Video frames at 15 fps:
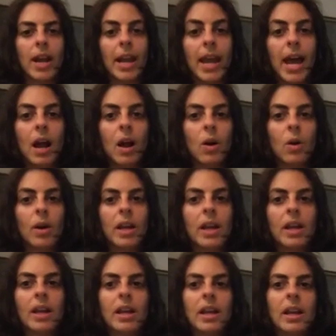right now,
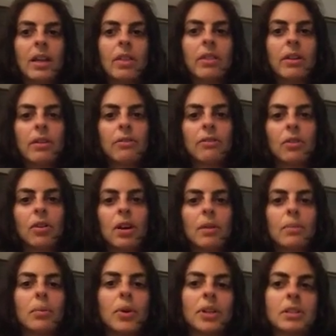and
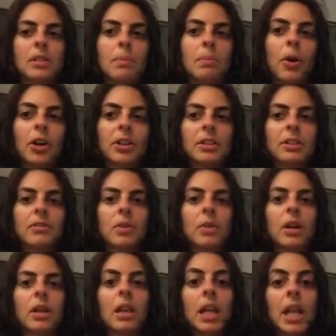therefore brings the parts of you
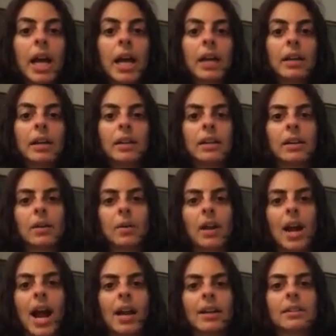online that were
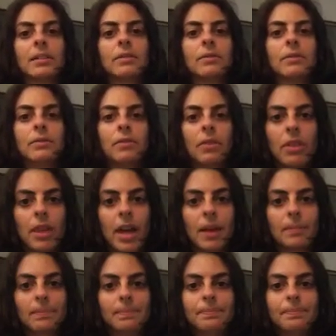active then.